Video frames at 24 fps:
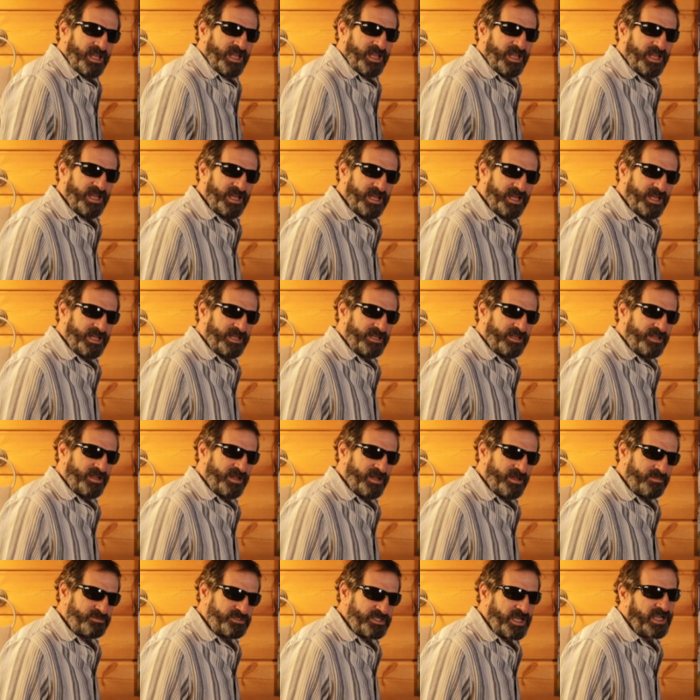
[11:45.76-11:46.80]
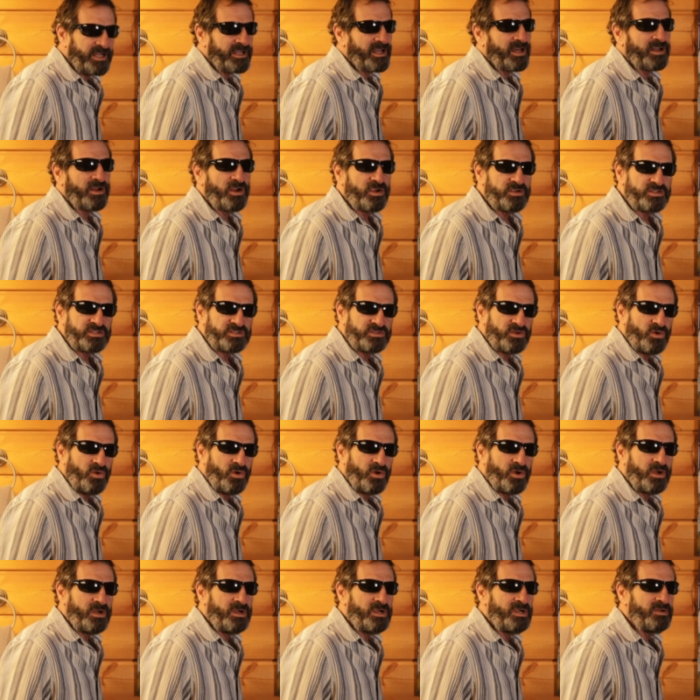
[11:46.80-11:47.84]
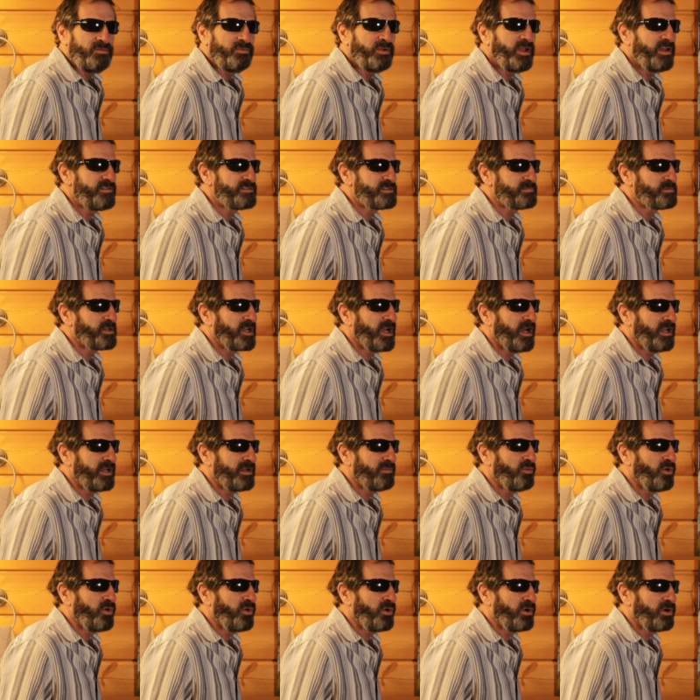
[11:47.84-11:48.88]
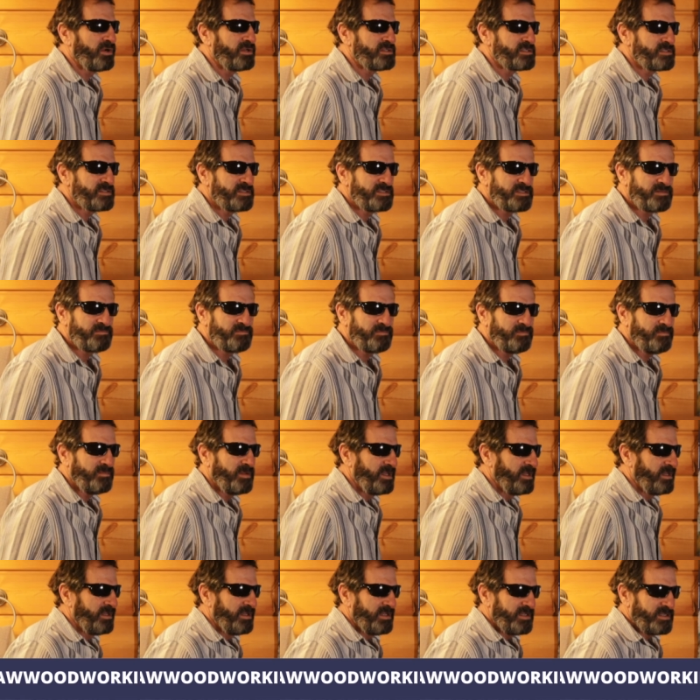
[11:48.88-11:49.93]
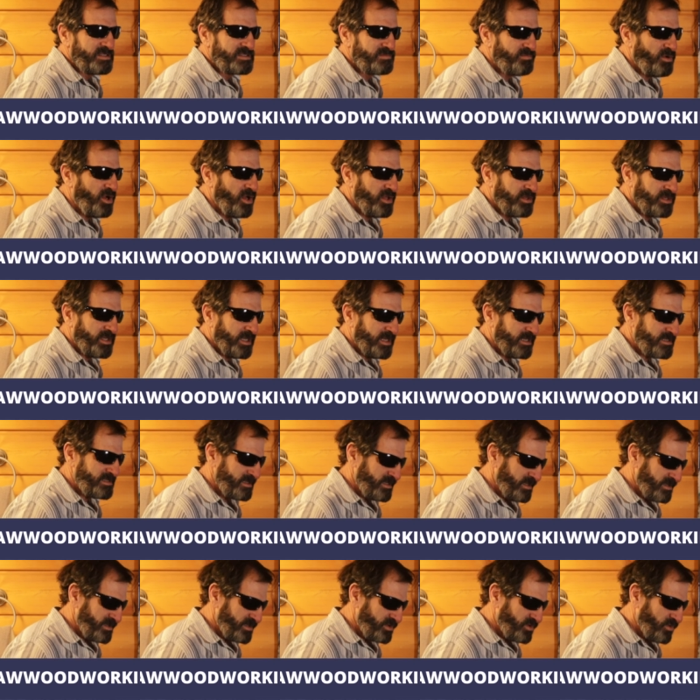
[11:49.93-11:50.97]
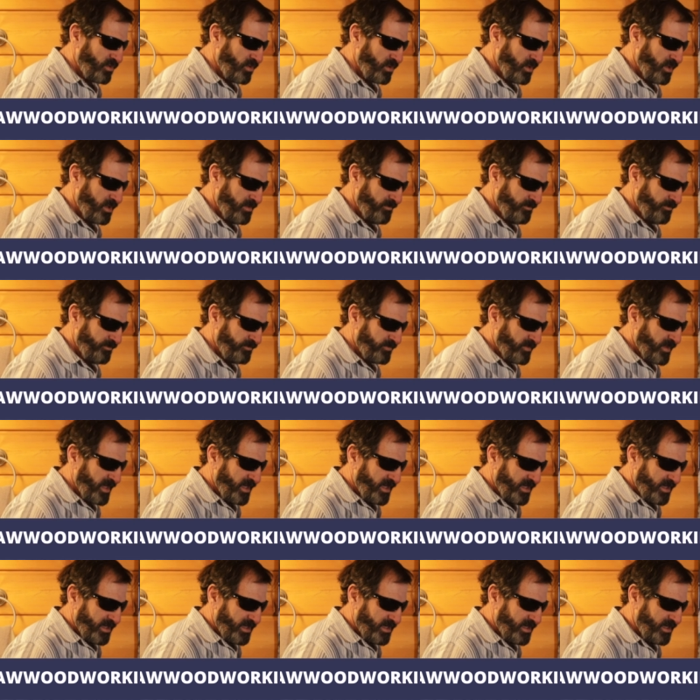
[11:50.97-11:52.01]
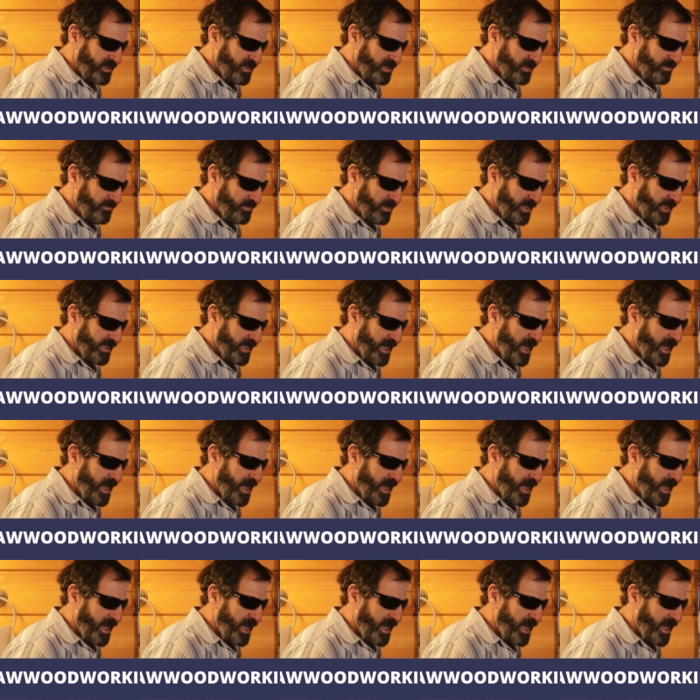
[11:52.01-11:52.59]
and um, check out our store. We have some cutting boards and some small things in the store um, at